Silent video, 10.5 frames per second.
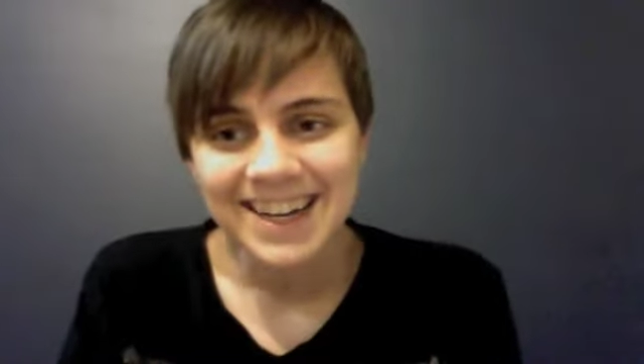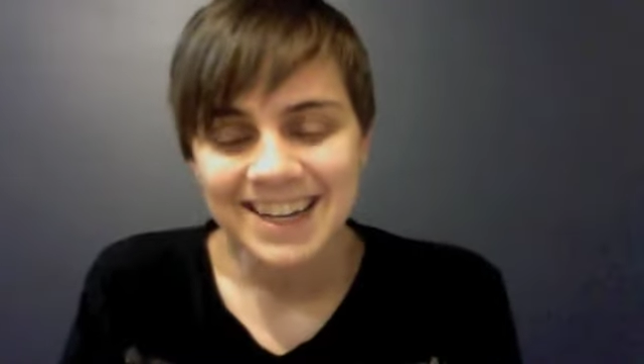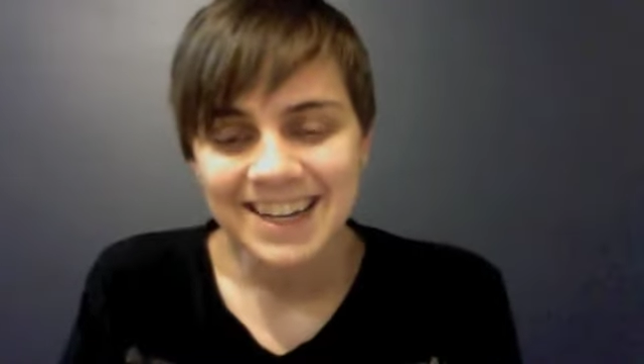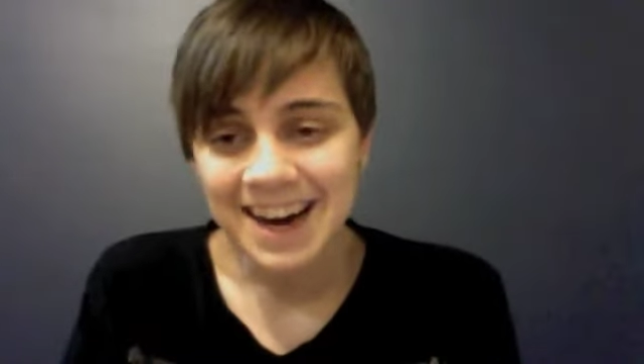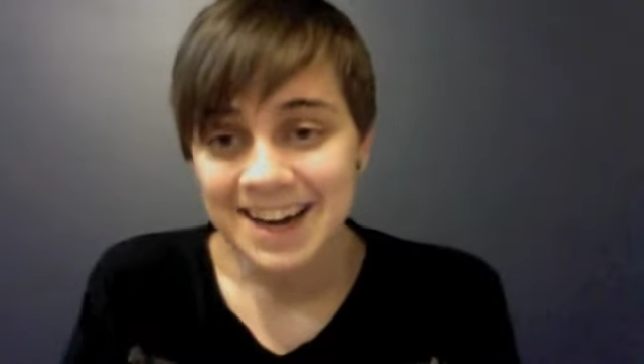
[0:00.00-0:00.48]

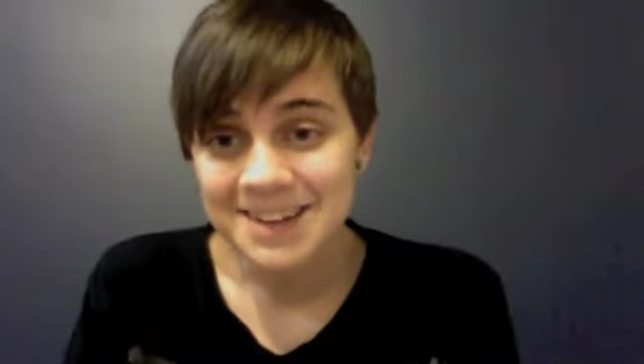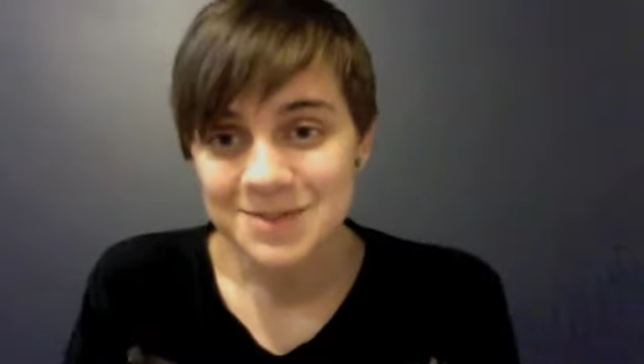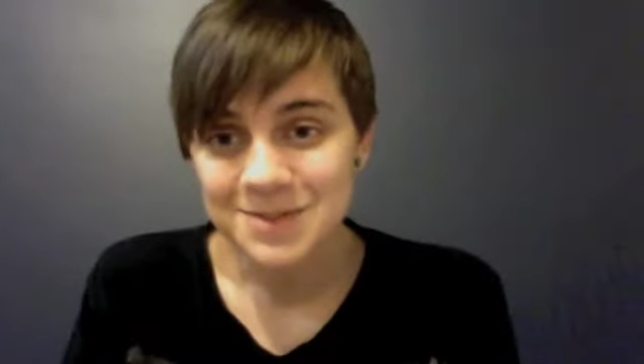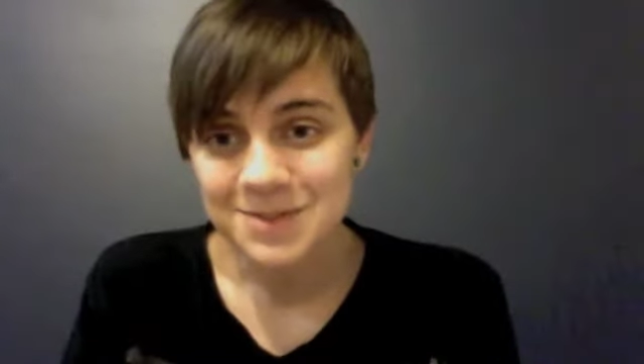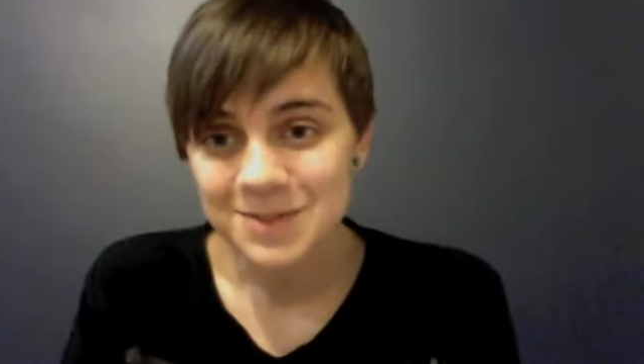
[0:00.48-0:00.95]
kind
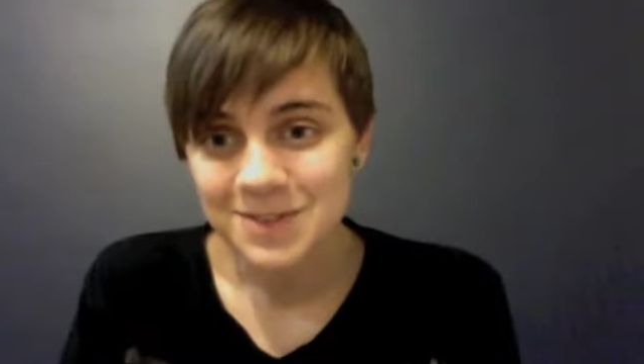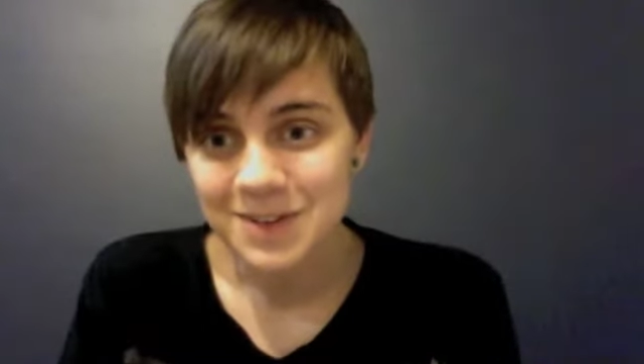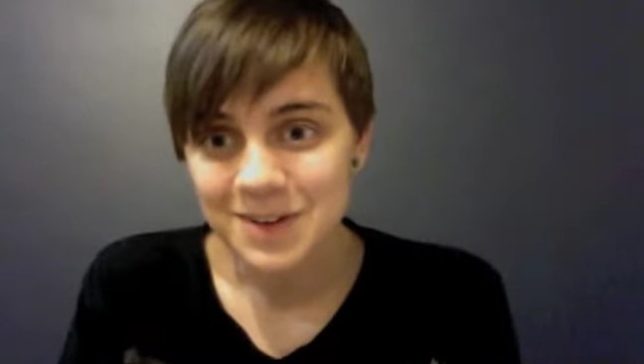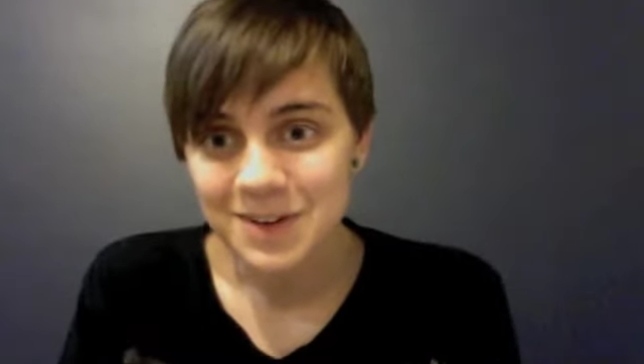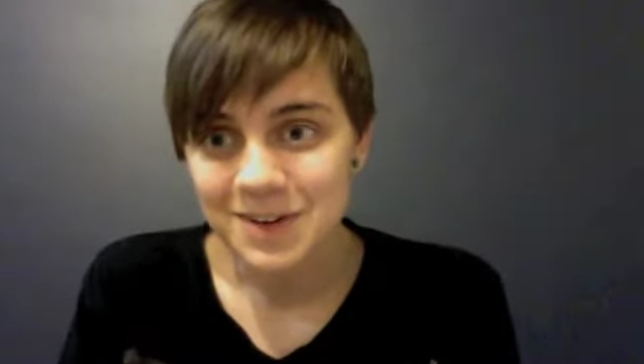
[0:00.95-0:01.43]
of
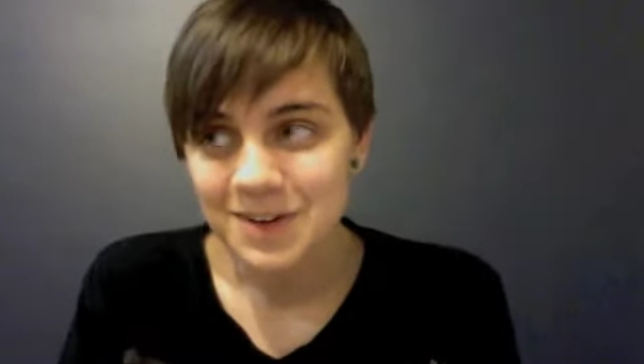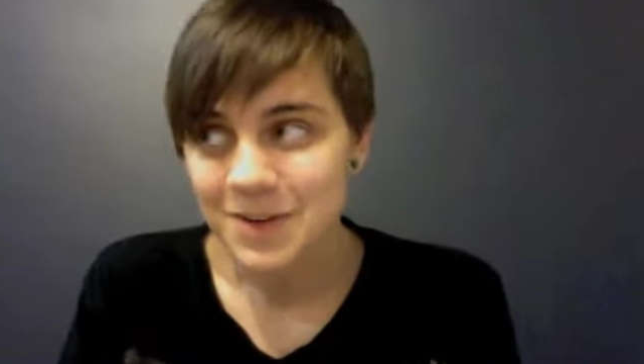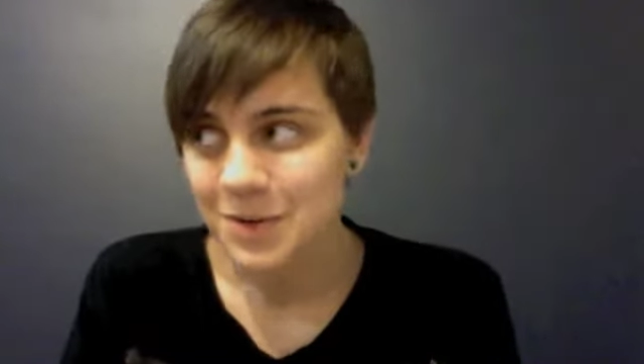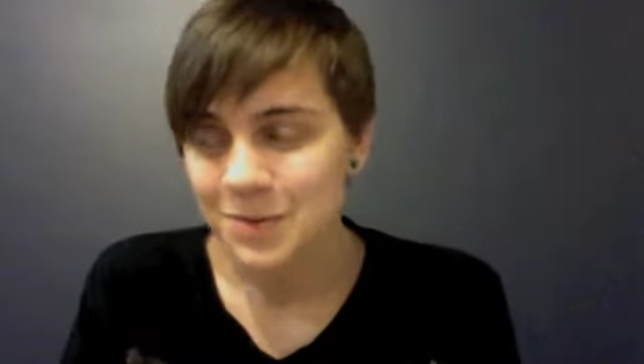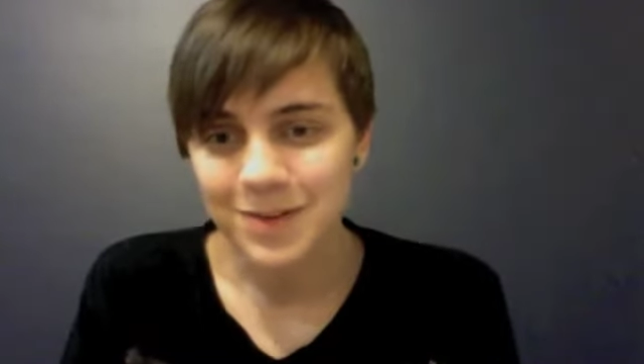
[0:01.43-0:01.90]

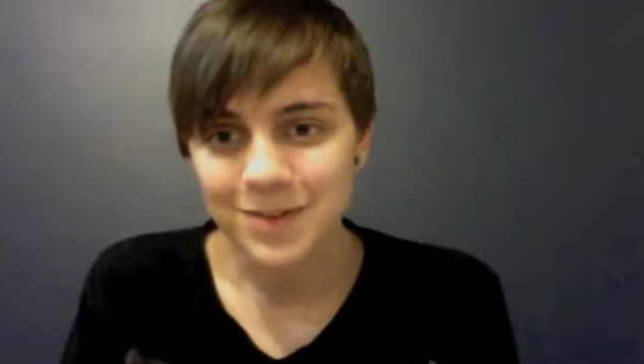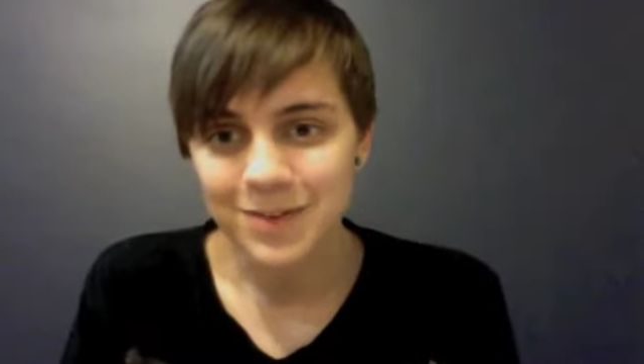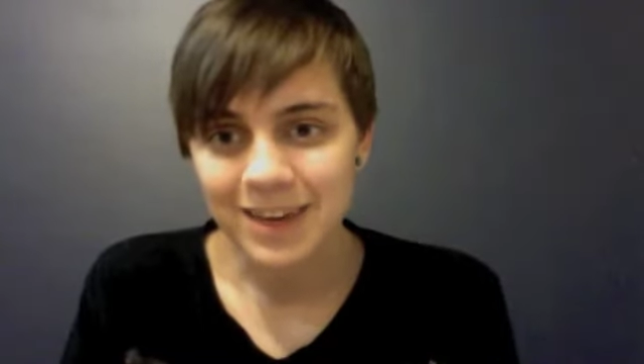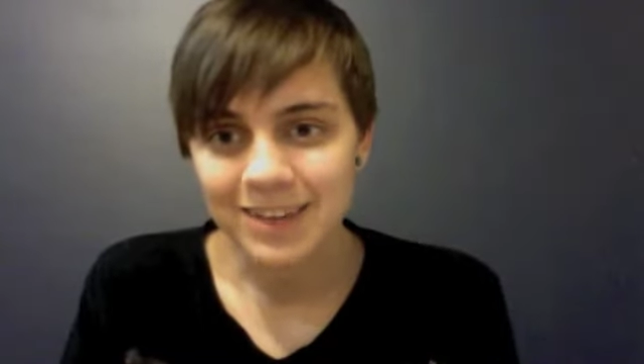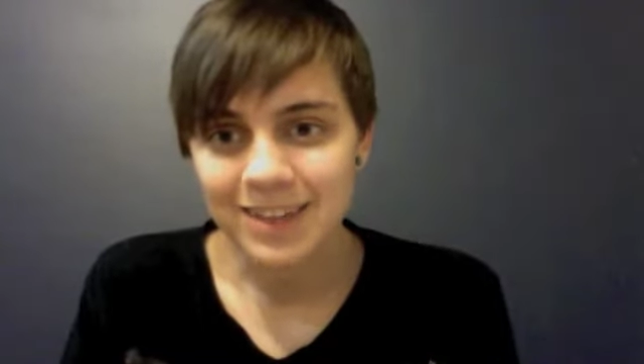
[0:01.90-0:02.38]

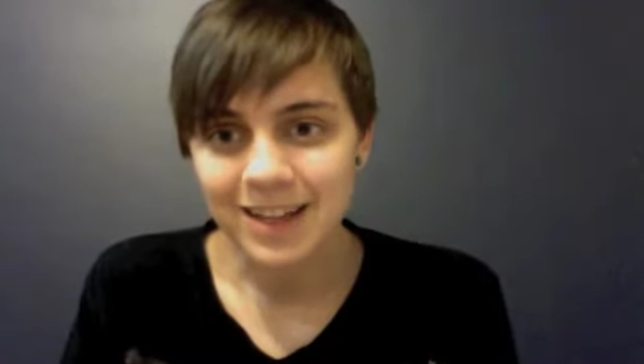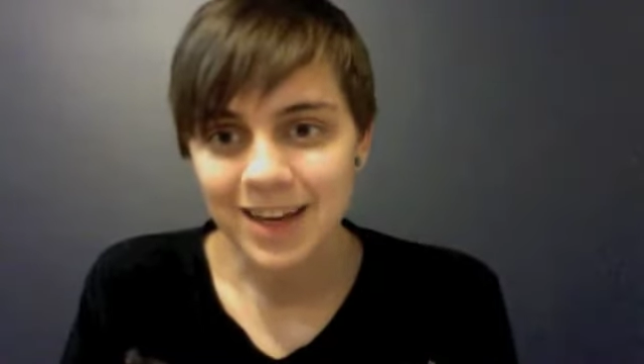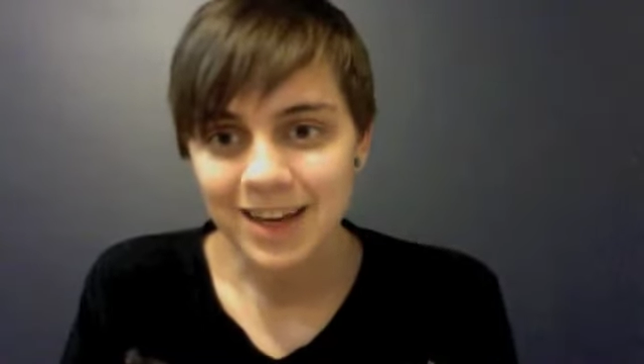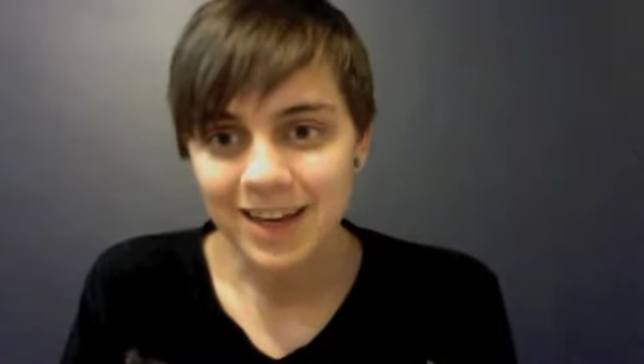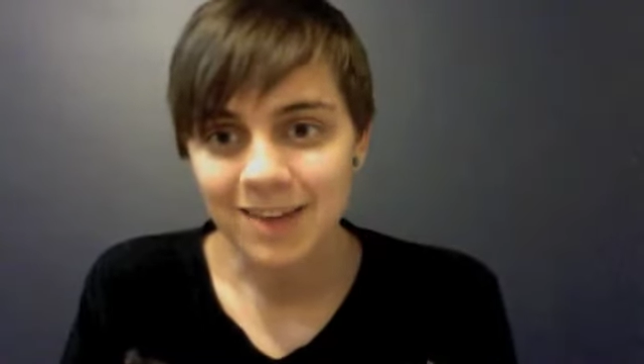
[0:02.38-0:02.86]
horrific that
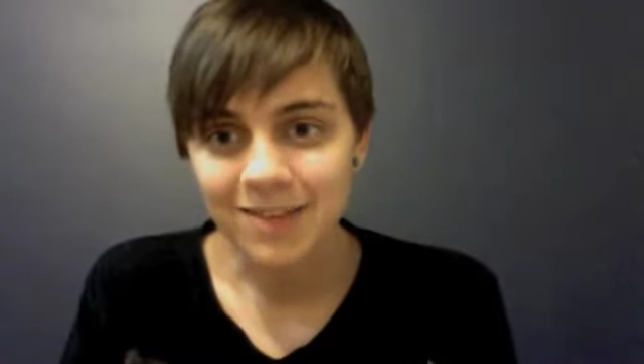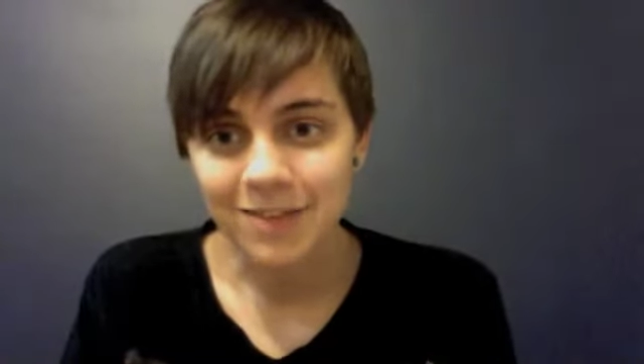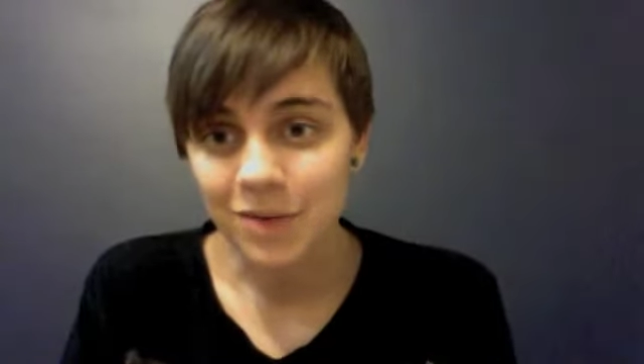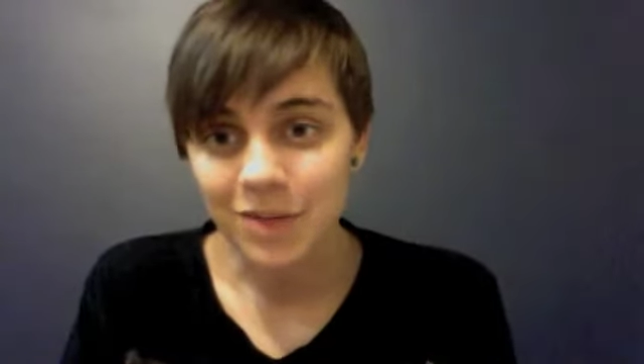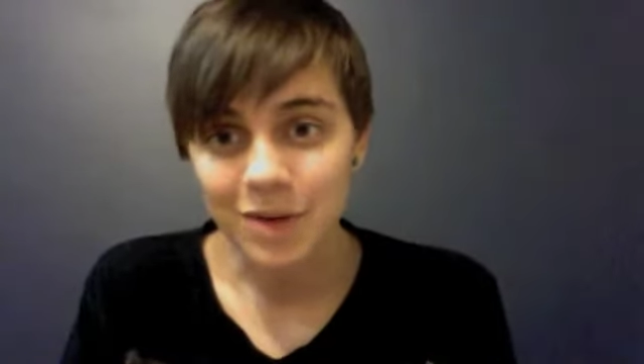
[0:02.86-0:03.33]
I ever
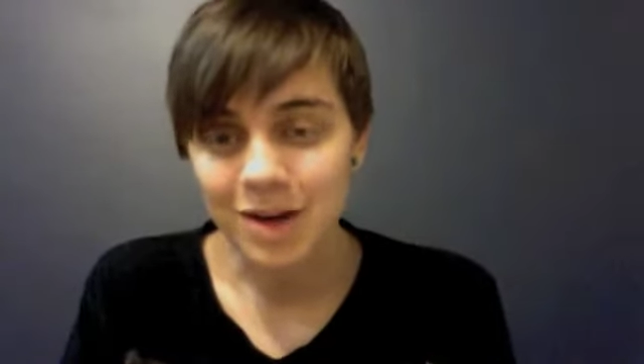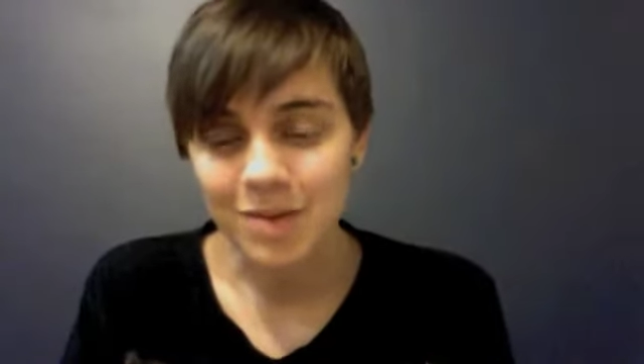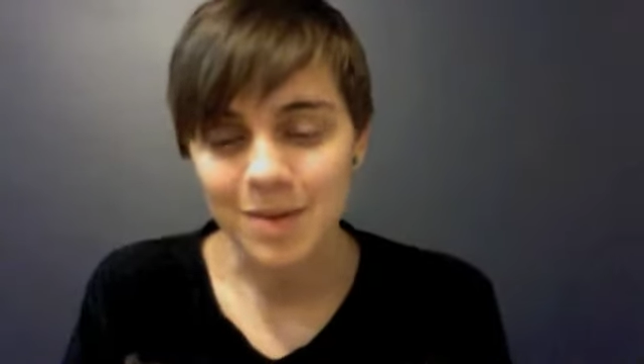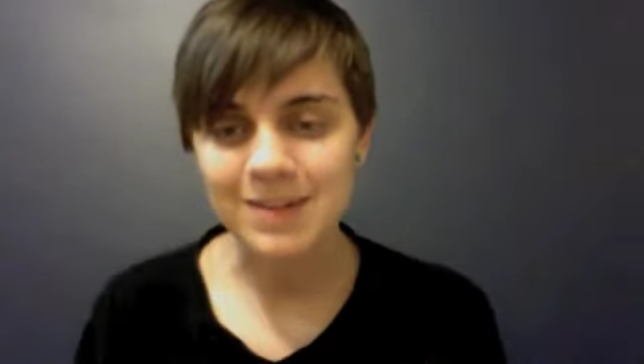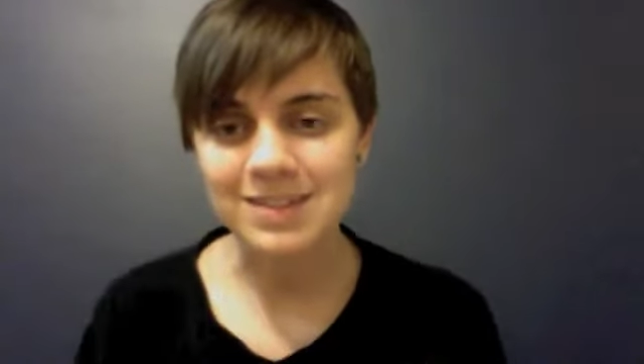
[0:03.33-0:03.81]
felt that way
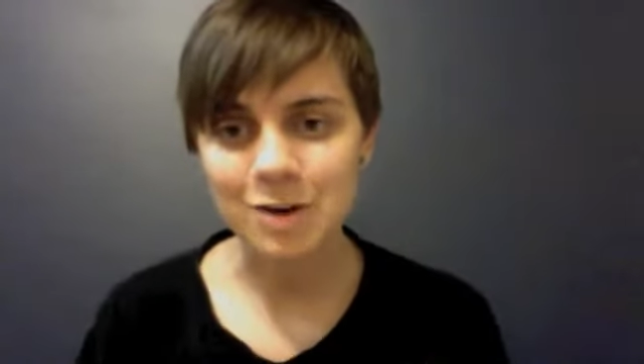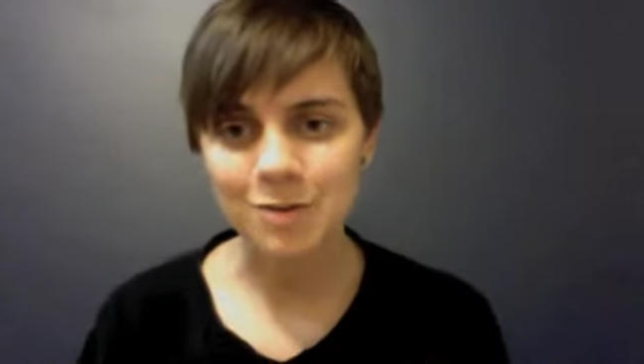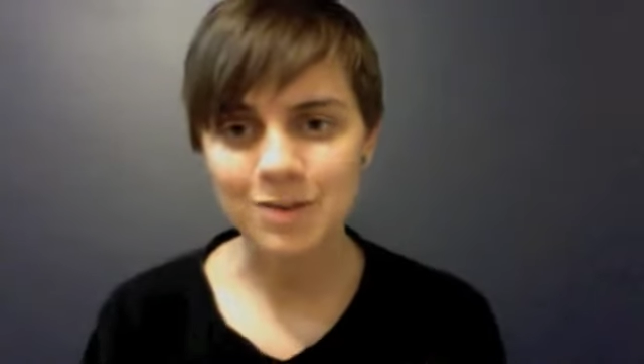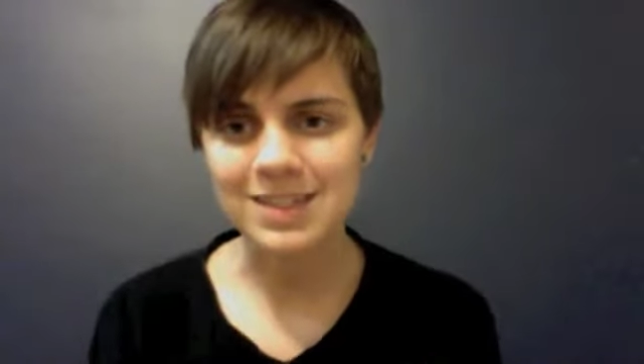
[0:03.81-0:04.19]
about myself,